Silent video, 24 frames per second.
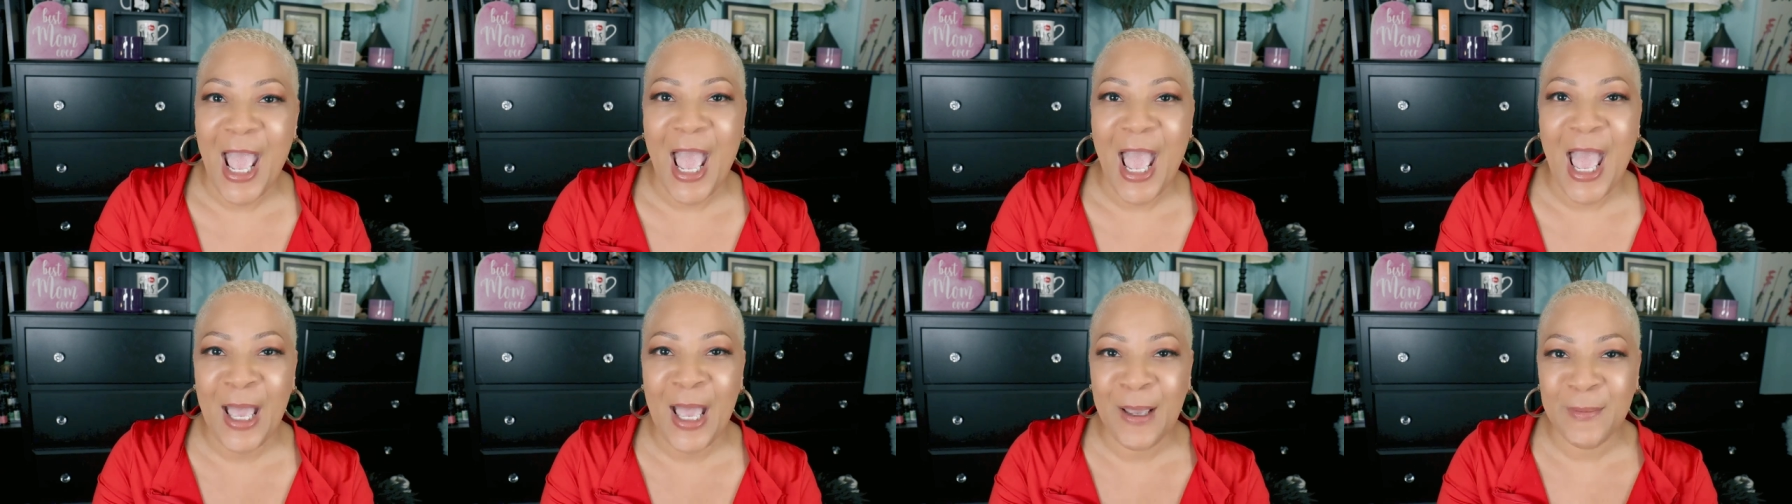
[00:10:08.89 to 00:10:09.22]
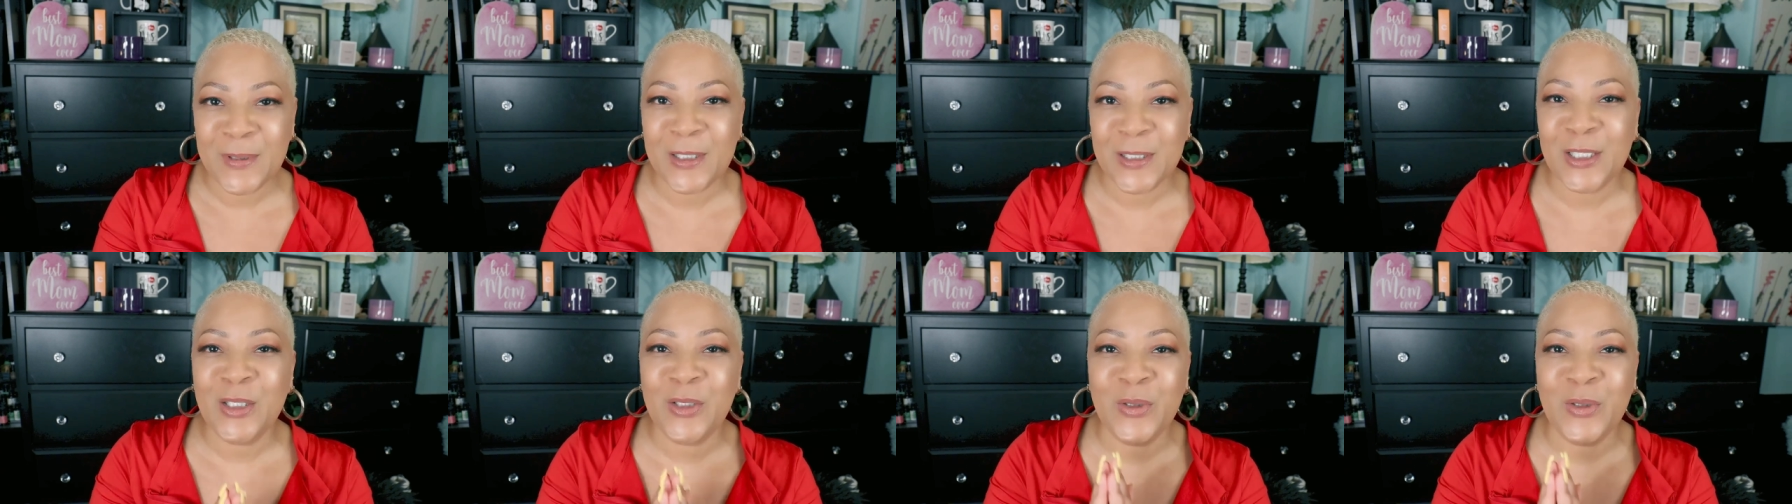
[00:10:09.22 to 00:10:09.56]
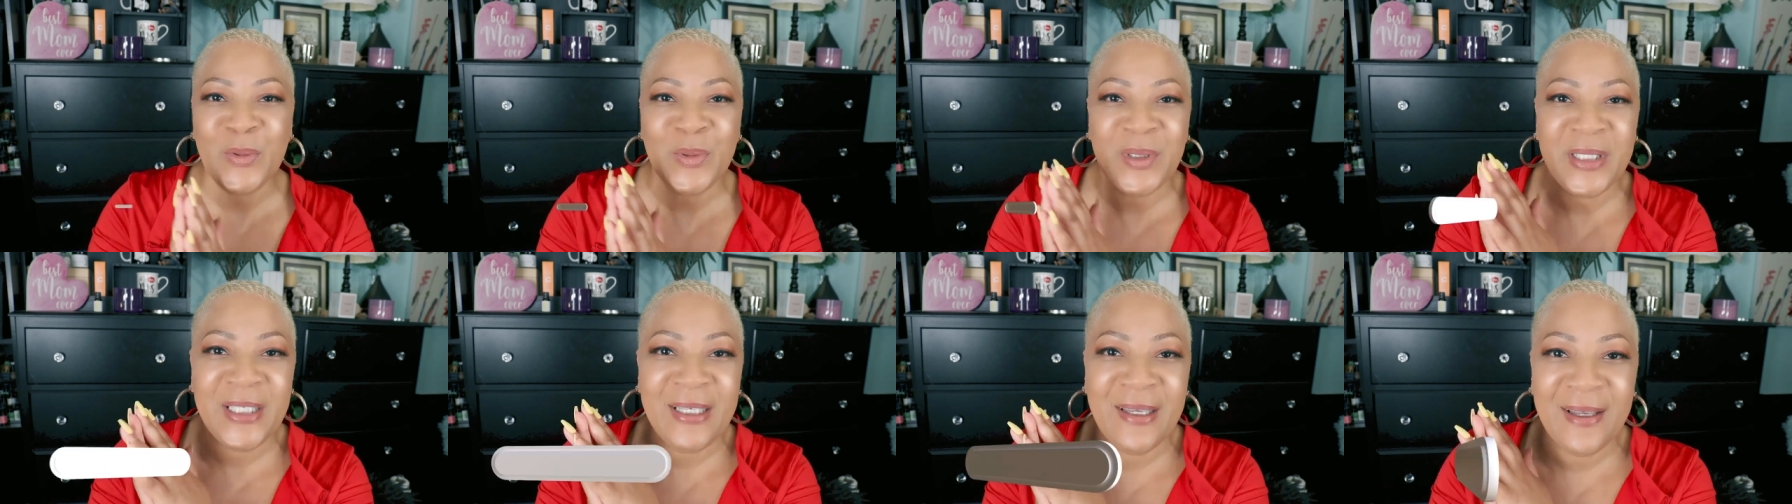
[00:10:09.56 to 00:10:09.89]

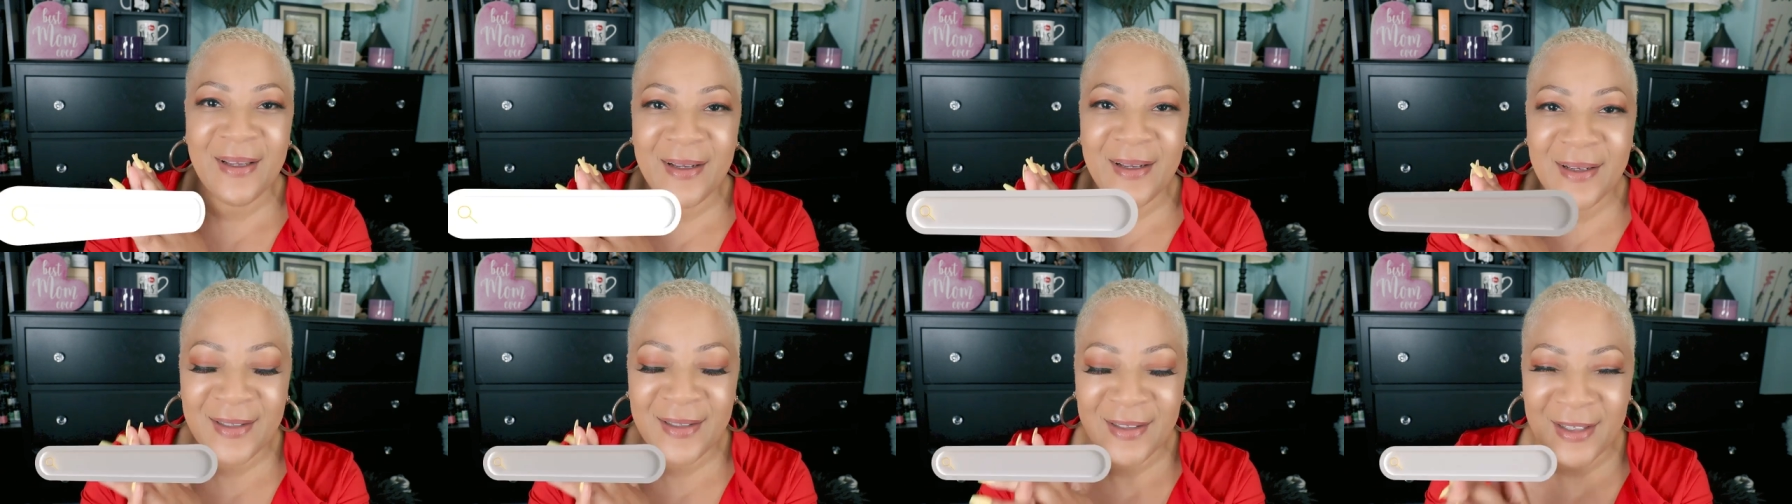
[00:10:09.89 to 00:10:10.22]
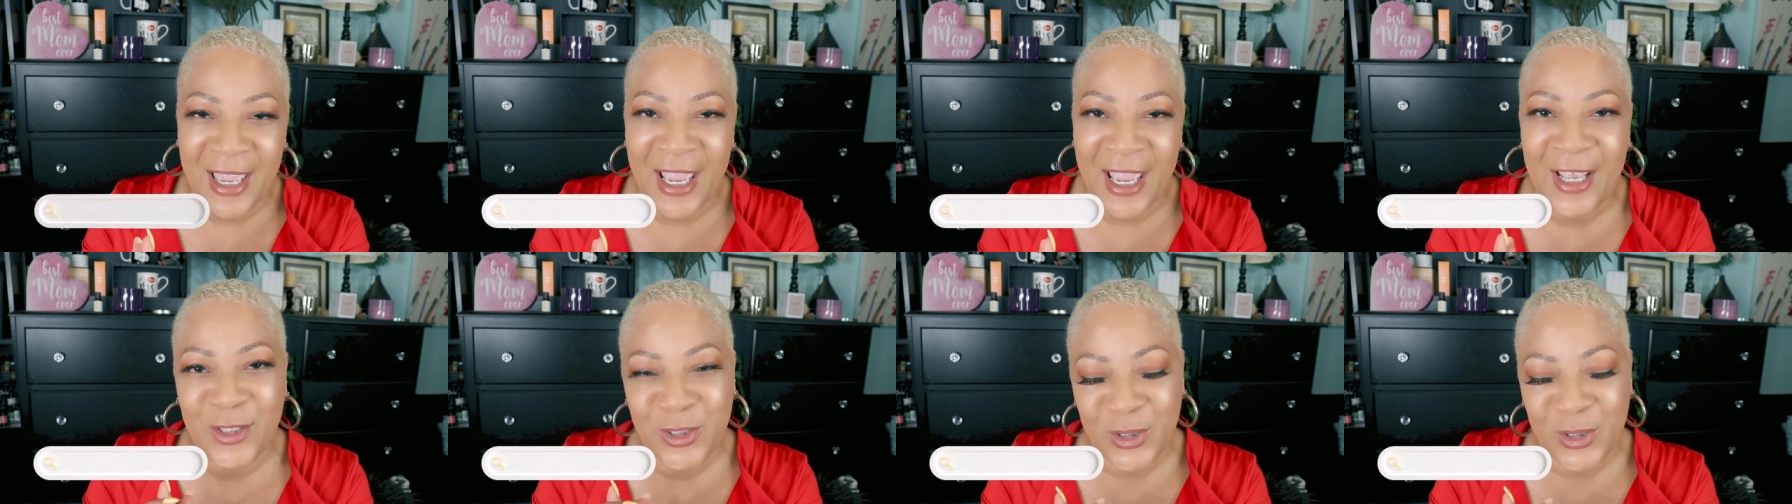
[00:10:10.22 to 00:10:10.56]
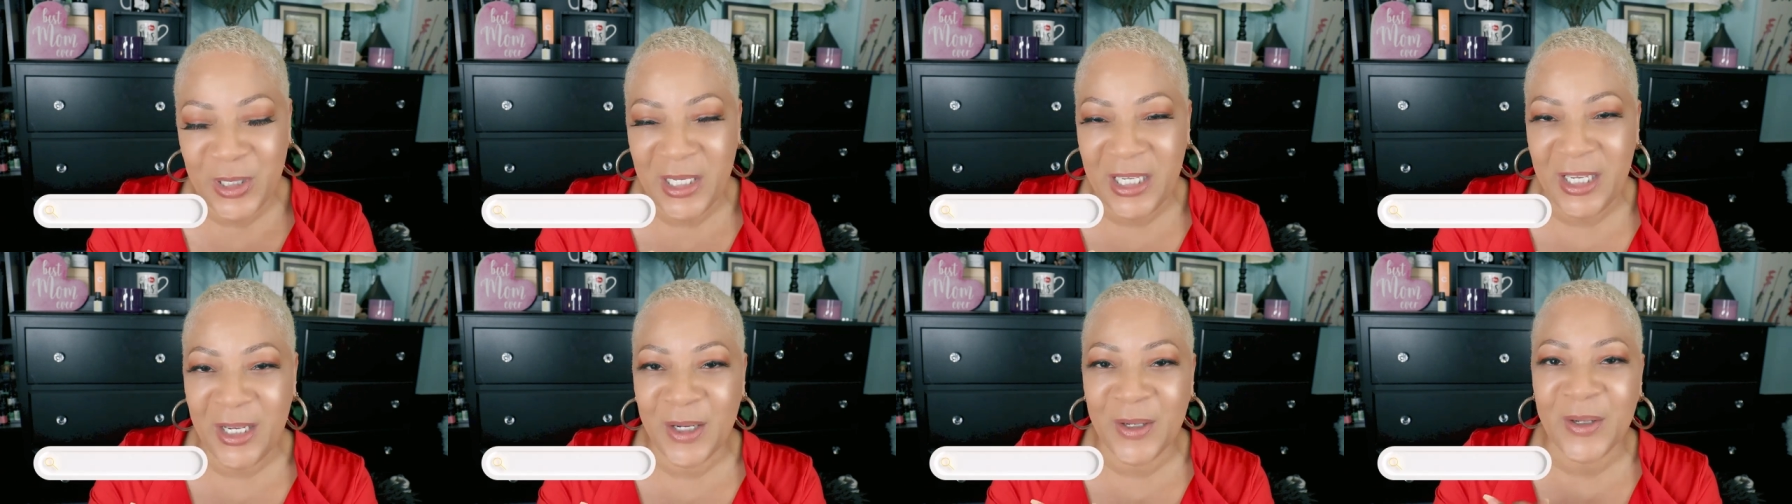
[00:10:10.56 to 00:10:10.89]
Absolutely glad
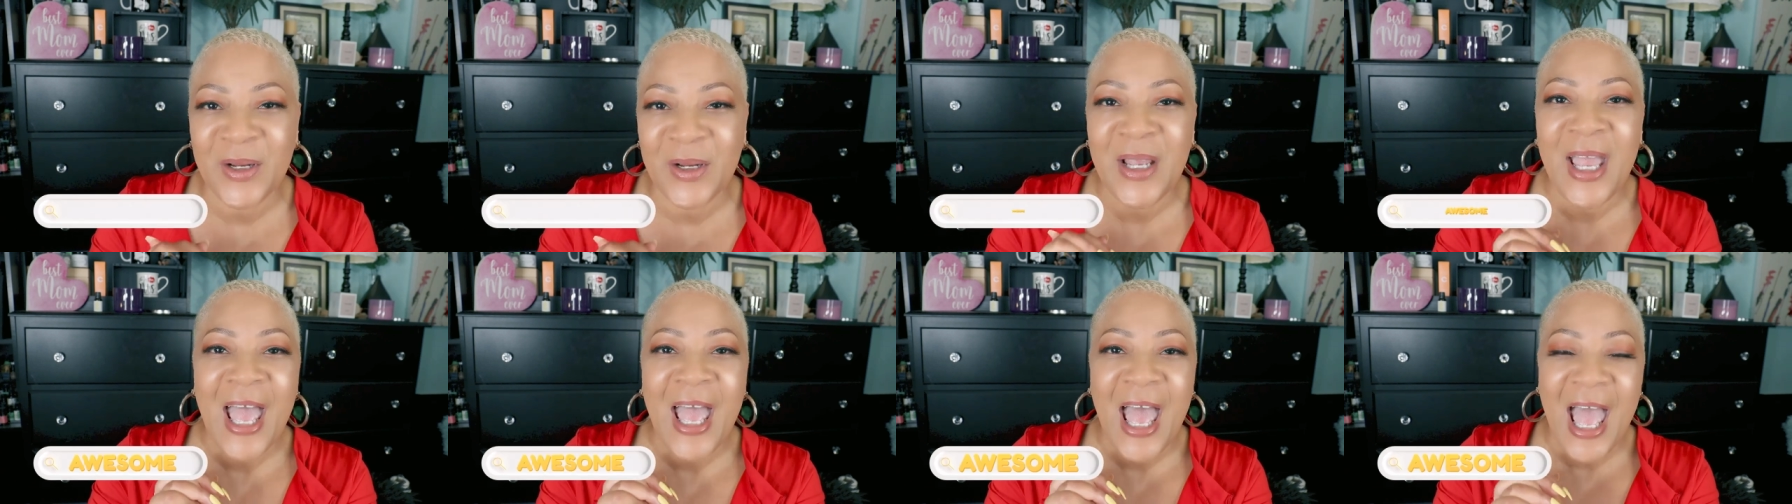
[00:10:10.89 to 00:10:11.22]
you're here.